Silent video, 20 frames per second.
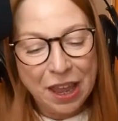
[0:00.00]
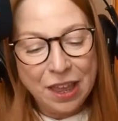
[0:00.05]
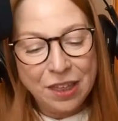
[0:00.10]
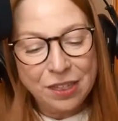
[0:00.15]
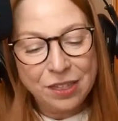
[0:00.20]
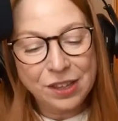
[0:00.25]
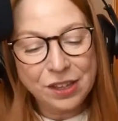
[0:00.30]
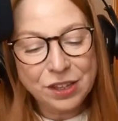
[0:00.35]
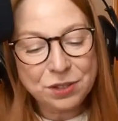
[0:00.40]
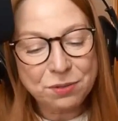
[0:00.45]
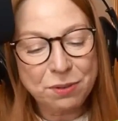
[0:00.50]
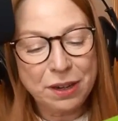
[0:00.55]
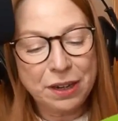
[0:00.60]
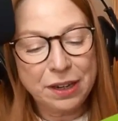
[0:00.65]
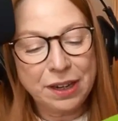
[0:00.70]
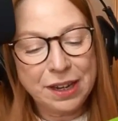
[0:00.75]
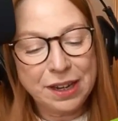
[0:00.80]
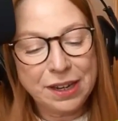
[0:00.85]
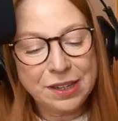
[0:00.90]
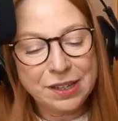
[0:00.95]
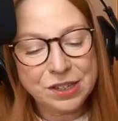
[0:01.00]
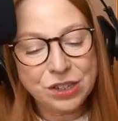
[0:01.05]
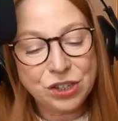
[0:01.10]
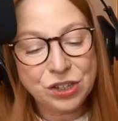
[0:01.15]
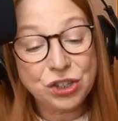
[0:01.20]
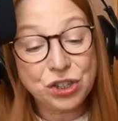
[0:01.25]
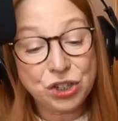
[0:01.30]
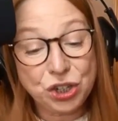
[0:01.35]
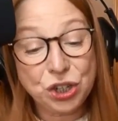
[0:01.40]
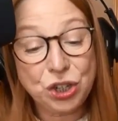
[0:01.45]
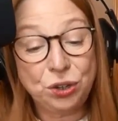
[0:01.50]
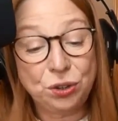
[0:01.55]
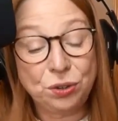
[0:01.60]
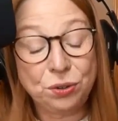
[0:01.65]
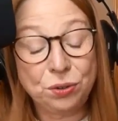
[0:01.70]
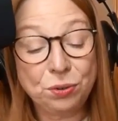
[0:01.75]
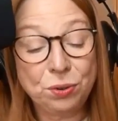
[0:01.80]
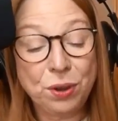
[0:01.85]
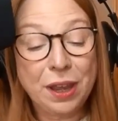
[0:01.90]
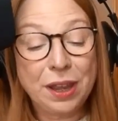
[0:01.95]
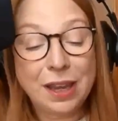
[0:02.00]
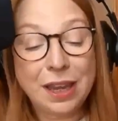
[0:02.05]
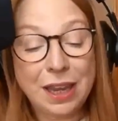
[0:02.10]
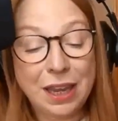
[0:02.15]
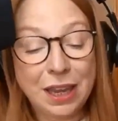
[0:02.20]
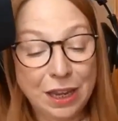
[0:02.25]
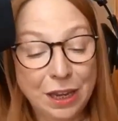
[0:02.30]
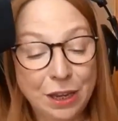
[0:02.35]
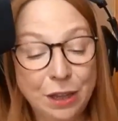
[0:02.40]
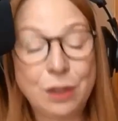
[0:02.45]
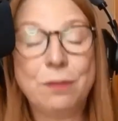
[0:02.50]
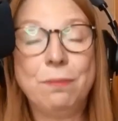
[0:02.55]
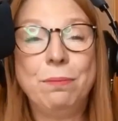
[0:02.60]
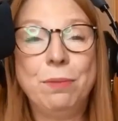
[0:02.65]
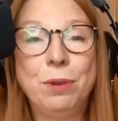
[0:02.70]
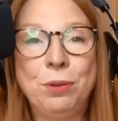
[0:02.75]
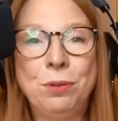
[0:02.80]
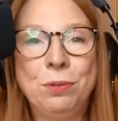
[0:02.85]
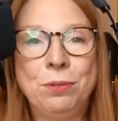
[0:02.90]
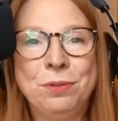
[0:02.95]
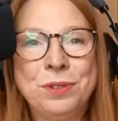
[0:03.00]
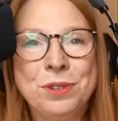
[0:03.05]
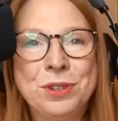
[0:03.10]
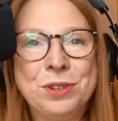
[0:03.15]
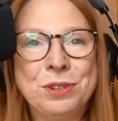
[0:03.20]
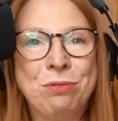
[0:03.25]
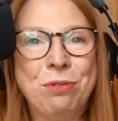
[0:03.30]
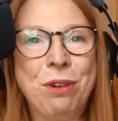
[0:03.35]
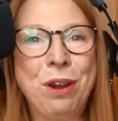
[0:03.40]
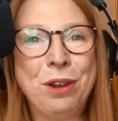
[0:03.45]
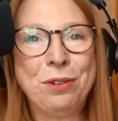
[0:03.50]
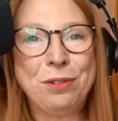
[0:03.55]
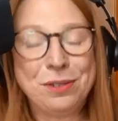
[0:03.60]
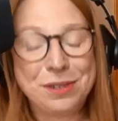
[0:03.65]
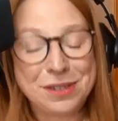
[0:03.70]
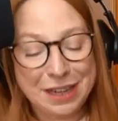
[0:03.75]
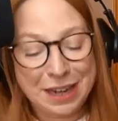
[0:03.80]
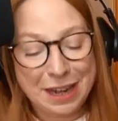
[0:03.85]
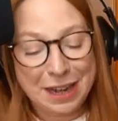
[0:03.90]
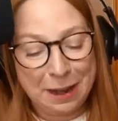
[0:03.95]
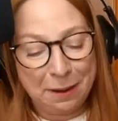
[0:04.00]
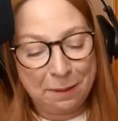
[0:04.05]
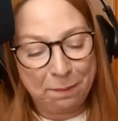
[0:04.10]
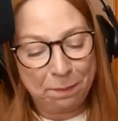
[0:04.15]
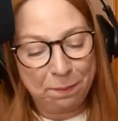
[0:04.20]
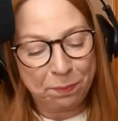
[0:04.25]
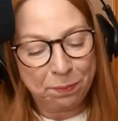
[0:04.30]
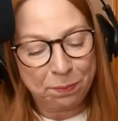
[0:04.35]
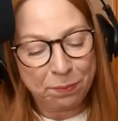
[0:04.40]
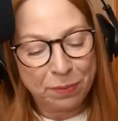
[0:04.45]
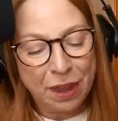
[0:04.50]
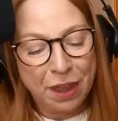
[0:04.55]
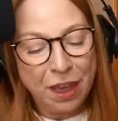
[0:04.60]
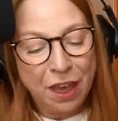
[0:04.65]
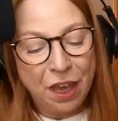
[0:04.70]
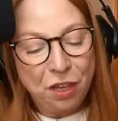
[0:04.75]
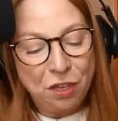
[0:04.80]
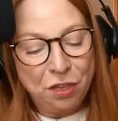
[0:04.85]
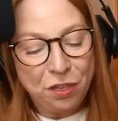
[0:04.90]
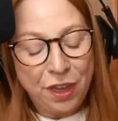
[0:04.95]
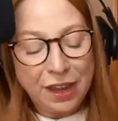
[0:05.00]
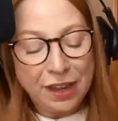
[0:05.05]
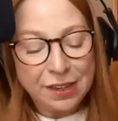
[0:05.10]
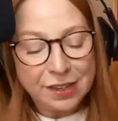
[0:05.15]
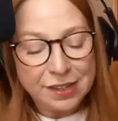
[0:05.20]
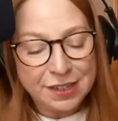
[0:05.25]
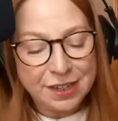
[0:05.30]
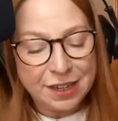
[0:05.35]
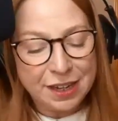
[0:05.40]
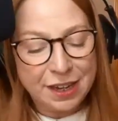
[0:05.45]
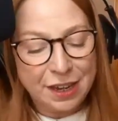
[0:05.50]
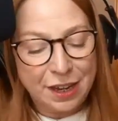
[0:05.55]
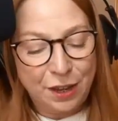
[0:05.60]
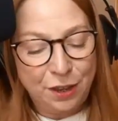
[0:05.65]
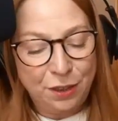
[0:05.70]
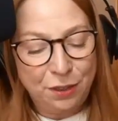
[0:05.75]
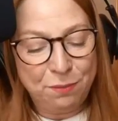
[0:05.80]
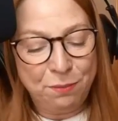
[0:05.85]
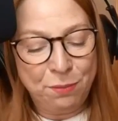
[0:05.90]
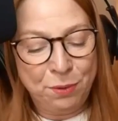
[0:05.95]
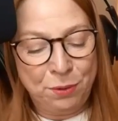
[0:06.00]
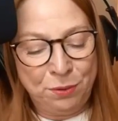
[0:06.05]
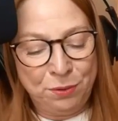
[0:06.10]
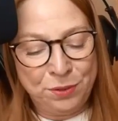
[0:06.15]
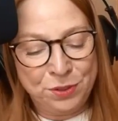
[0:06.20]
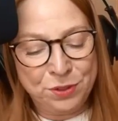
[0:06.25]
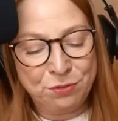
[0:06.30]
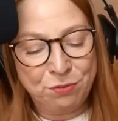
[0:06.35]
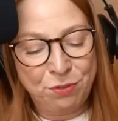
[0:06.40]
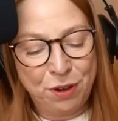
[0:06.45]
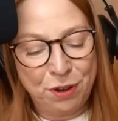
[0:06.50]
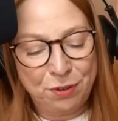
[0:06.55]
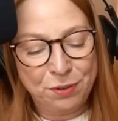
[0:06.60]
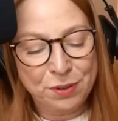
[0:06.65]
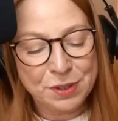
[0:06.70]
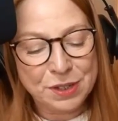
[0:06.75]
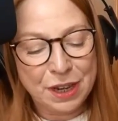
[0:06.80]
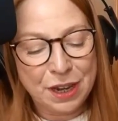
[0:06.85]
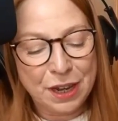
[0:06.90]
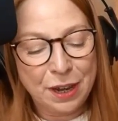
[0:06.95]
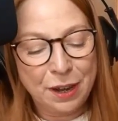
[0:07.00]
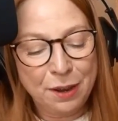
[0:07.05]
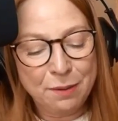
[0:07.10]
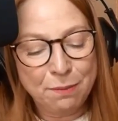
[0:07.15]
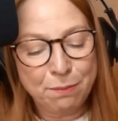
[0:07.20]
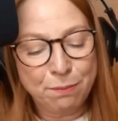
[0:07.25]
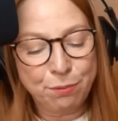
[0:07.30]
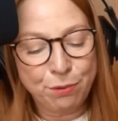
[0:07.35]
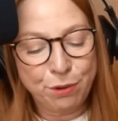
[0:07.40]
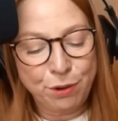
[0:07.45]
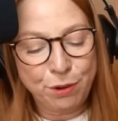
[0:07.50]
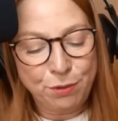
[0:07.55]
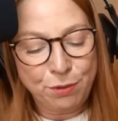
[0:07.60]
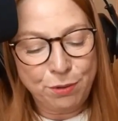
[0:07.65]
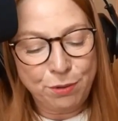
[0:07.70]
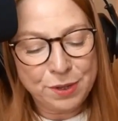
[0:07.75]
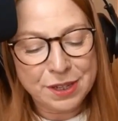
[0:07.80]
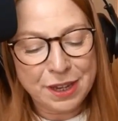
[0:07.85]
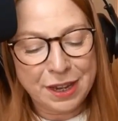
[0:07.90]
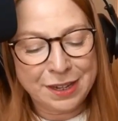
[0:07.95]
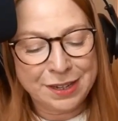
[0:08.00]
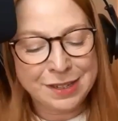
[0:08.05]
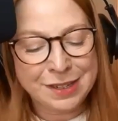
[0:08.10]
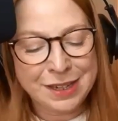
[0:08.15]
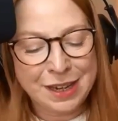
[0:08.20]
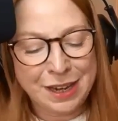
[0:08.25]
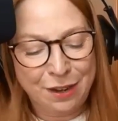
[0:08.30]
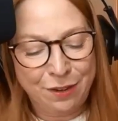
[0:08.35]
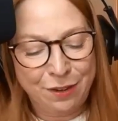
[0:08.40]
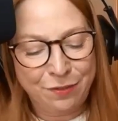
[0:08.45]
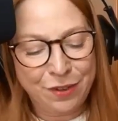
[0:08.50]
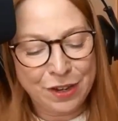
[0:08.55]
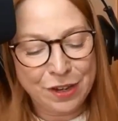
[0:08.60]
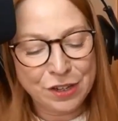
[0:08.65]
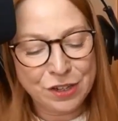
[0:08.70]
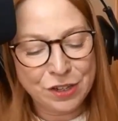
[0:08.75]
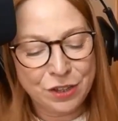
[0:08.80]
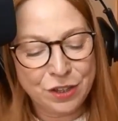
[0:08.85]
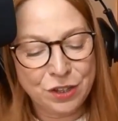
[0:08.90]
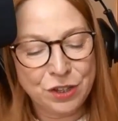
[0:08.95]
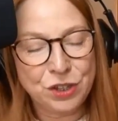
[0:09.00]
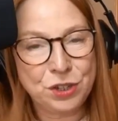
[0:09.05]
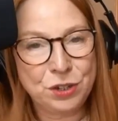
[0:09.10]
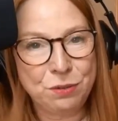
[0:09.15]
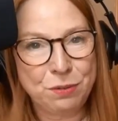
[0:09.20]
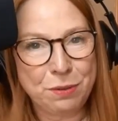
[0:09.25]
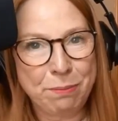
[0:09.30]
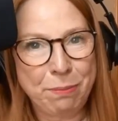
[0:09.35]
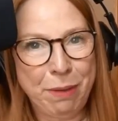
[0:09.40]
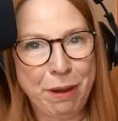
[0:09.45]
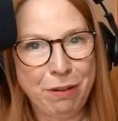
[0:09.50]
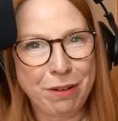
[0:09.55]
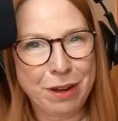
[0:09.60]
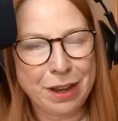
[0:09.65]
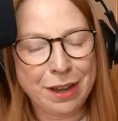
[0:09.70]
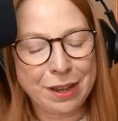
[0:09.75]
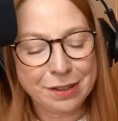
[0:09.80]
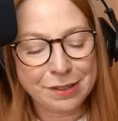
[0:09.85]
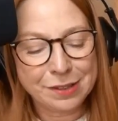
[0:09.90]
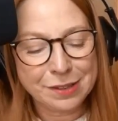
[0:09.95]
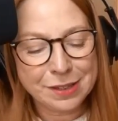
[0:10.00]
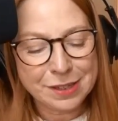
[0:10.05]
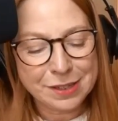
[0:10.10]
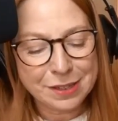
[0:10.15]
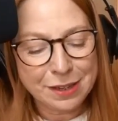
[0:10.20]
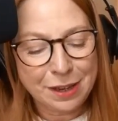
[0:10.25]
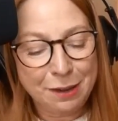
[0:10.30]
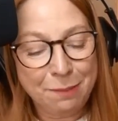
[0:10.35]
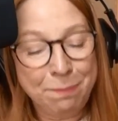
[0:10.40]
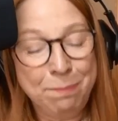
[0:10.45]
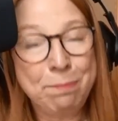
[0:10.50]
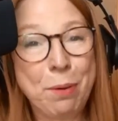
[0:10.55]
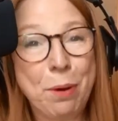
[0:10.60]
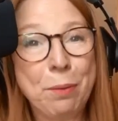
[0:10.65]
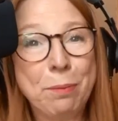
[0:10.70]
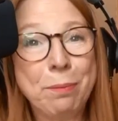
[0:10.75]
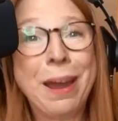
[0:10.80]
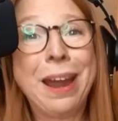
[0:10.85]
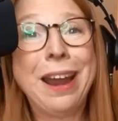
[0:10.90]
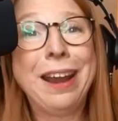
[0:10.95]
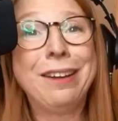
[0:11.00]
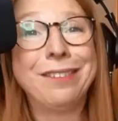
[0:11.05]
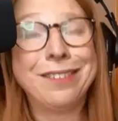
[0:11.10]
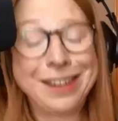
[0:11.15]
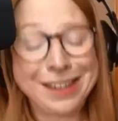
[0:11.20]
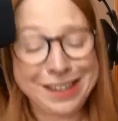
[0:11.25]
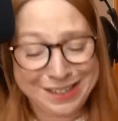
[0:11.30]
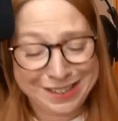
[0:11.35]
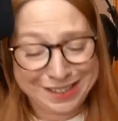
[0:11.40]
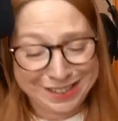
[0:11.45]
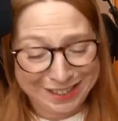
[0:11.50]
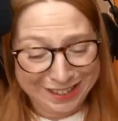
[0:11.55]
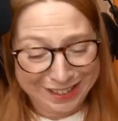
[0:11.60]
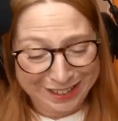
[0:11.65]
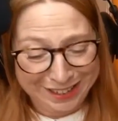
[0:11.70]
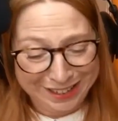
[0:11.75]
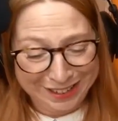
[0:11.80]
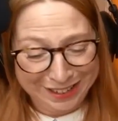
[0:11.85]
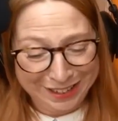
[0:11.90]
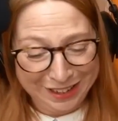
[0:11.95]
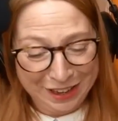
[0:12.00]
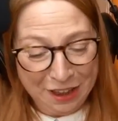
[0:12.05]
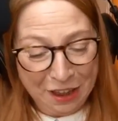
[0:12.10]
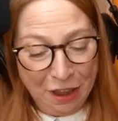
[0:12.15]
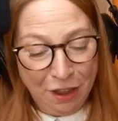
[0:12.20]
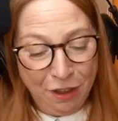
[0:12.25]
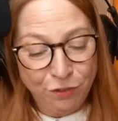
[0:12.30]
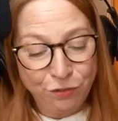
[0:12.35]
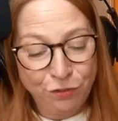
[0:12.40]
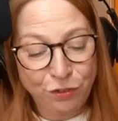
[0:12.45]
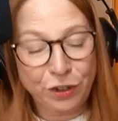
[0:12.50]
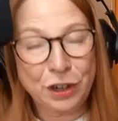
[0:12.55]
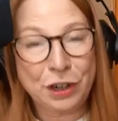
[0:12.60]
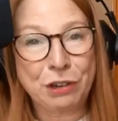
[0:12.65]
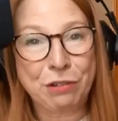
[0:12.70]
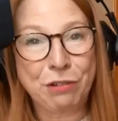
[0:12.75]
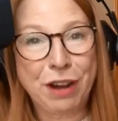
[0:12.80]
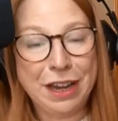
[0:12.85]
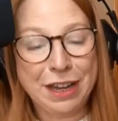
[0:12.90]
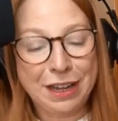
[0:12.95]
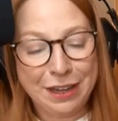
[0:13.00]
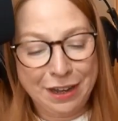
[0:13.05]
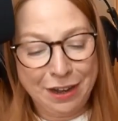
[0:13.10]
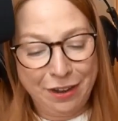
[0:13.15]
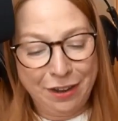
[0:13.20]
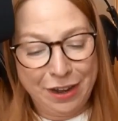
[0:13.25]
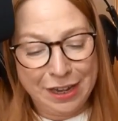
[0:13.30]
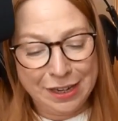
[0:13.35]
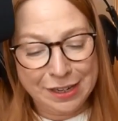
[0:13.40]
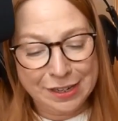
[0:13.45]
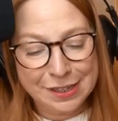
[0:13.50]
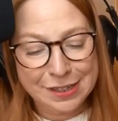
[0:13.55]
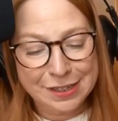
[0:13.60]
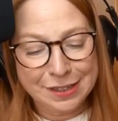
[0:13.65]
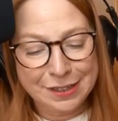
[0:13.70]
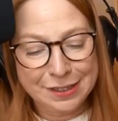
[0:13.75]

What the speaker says: This one is to Keith Moon's roadie. Thanks to Keith Moon's roadie, Bruce and David, the two Americans, and Bob Harris, for a great night.